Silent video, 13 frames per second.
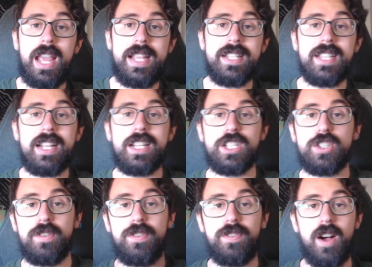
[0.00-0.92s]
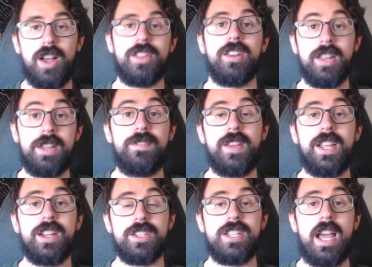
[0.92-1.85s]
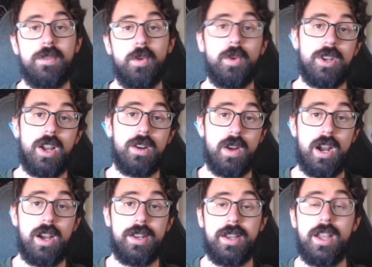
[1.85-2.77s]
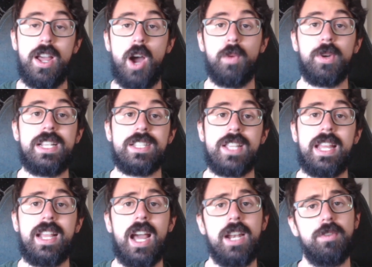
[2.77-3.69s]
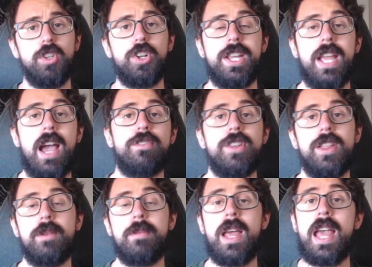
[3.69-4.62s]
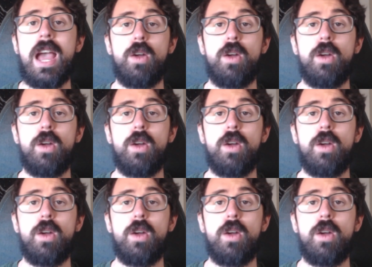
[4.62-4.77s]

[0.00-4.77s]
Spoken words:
he's like this fatherly figure to everyone in Naruhata, where he's like kind of looking after them,